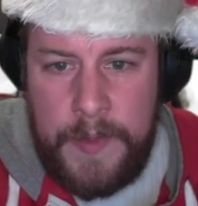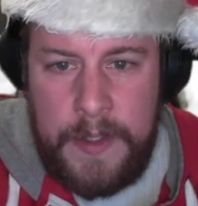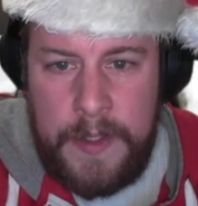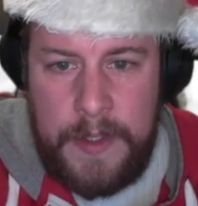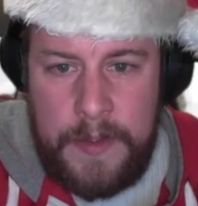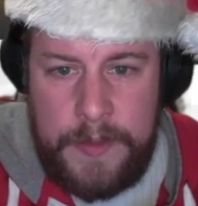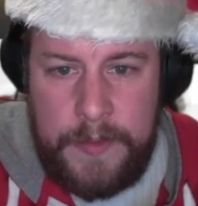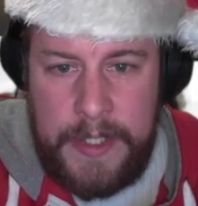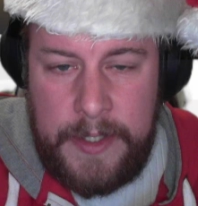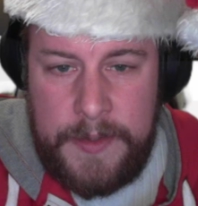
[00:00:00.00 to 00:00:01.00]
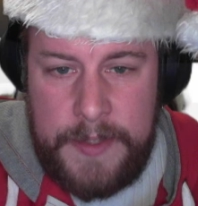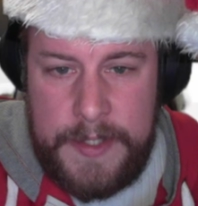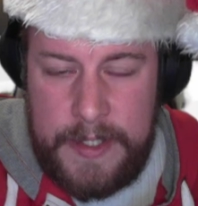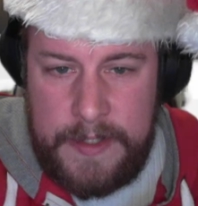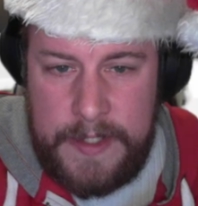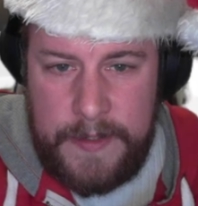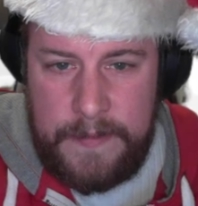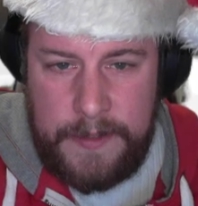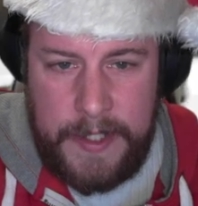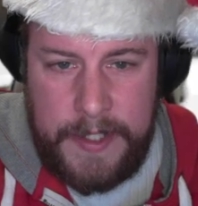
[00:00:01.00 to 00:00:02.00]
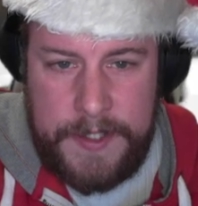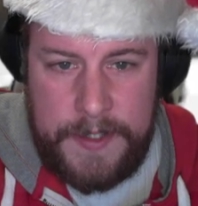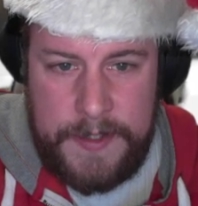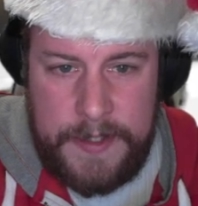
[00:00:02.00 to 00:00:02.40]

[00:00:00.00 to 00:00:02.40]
If we reload the service configurations and